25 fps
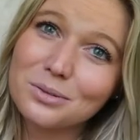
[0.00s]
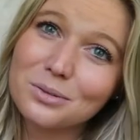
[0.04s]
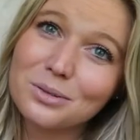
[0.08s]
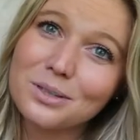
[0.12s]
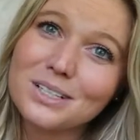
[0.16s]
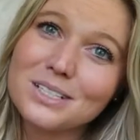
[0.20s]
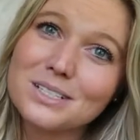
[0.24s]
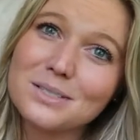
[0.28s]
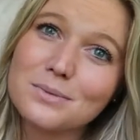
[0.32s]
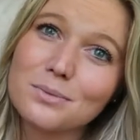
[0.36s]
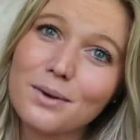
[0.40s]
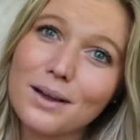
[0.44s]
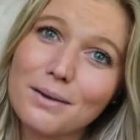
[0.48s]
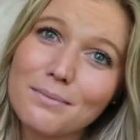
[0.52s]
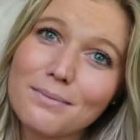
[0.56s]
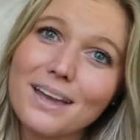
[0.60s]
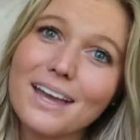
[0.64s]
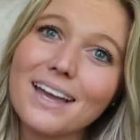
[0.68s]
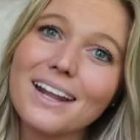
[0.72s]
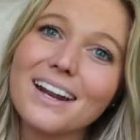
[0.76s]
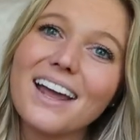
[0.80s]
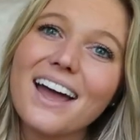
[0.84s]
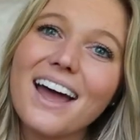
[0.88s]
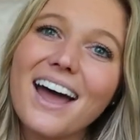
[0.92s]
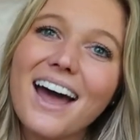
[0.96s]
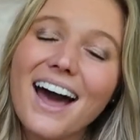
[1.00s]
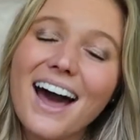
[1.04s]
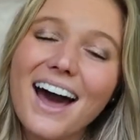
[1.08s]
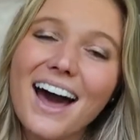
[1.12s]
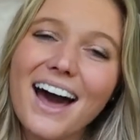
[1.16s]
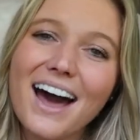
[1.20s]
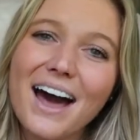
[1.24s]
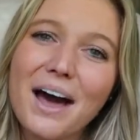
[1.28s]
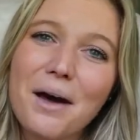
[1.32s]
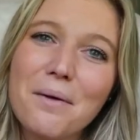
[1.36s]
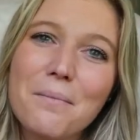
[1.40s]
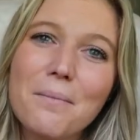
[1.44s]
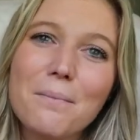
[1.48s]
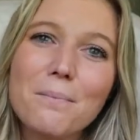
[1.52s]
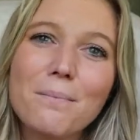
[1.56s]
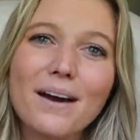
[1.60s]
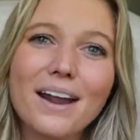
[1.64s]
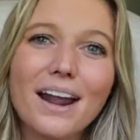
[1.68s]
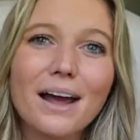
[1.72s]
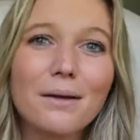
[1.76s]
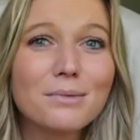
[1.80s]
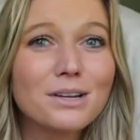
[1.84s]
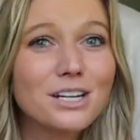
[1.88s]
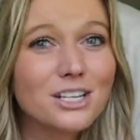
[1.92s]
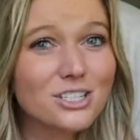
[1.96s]
towards women, um,
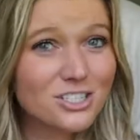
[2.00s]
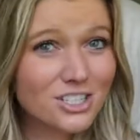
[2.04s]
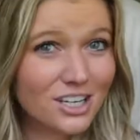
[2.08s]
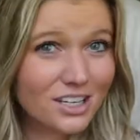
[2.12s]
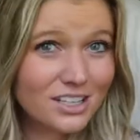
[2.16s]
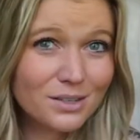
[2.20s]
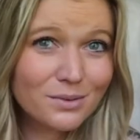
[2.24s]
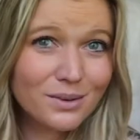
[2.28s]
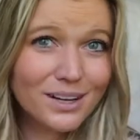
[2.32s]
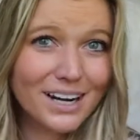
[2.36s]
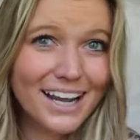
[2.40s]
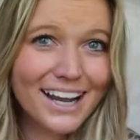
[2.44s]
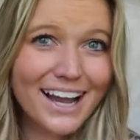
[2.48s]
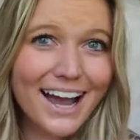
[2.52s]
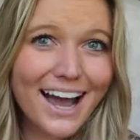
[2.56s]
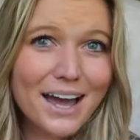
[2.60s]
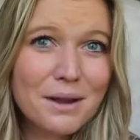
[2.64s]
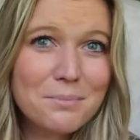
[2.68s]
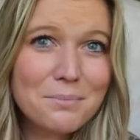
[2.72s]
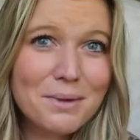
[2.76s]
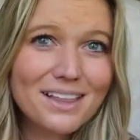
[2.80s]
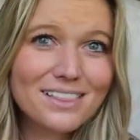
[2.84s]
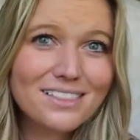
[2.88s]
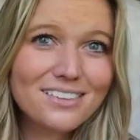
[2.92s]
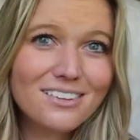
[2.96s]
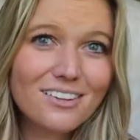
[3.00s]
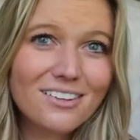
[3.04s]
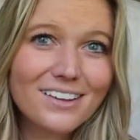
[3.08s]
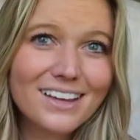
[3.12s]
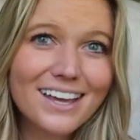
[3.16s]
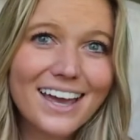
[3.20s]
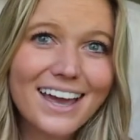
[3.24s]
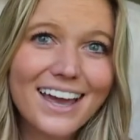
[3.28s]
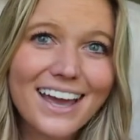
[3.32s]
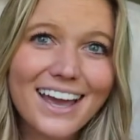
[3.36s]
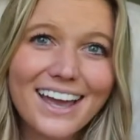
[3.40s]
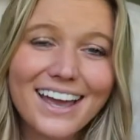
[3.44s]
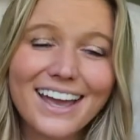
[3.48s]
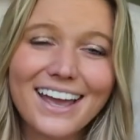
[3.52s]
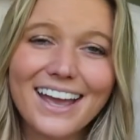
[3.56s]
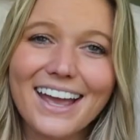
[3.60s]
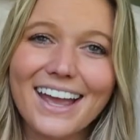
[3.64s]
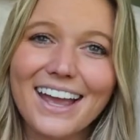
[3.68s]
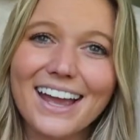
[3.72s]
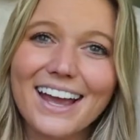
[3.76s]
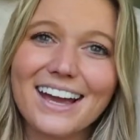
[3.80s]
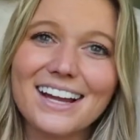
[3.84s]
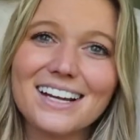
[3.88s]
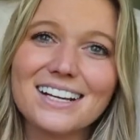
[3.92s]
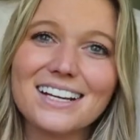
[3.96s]
but I'm gonna show you what I got in my little kit
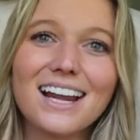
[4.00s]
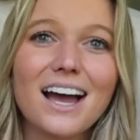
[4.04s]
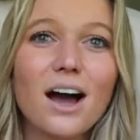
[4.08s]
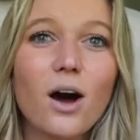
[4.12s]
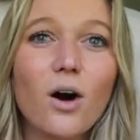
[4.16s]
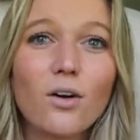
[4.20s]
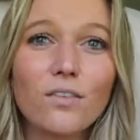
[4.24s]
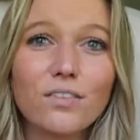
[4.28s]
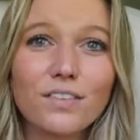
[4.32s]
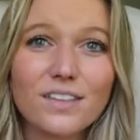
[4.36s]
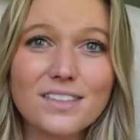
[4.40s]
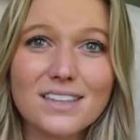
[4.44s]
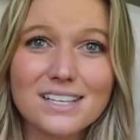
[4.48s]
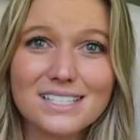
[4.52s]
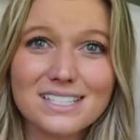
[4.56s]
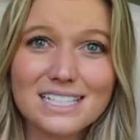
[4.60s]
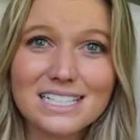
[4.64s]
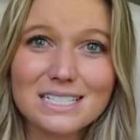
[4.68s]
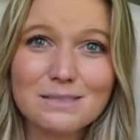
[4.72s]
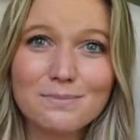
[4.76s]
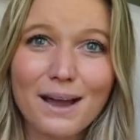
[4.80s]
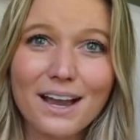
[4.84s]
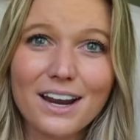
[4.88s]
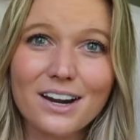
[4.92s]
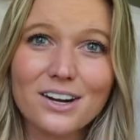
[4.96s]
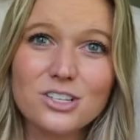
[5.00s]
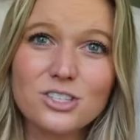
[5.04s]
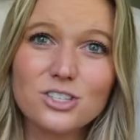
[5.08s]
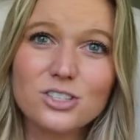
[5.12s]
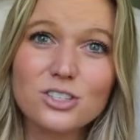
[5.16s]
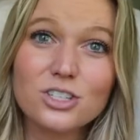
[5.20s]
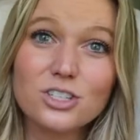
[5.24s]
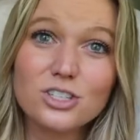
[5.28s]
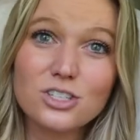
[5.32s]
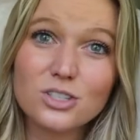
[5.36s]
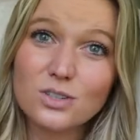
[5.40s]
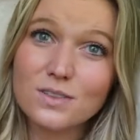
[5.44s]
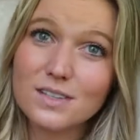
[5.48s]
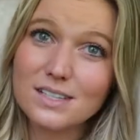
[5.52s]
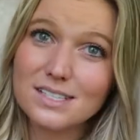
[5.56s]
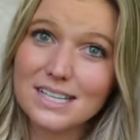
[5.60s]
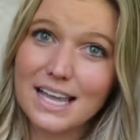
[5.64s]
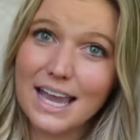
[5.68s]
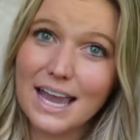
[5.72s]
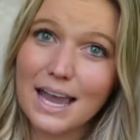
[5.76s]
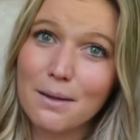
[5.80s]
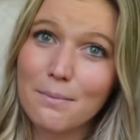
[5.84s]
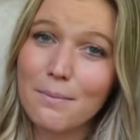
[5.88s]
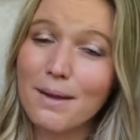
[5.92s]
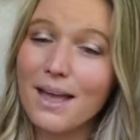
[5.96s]
and hopefully this inspires you to do the
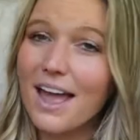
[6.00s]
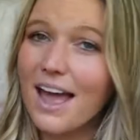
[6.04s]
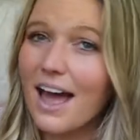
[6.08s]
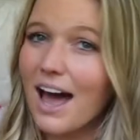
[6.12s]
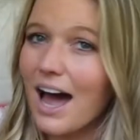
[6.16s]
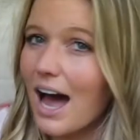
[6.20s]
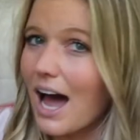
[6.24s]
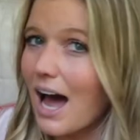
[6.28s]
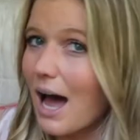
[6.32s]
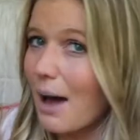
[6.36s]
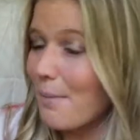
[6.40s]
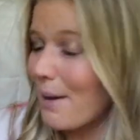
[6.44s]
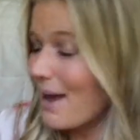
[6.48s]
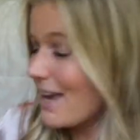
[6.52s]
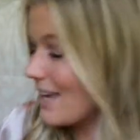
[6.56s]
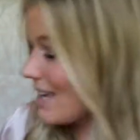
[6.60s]
same. Um,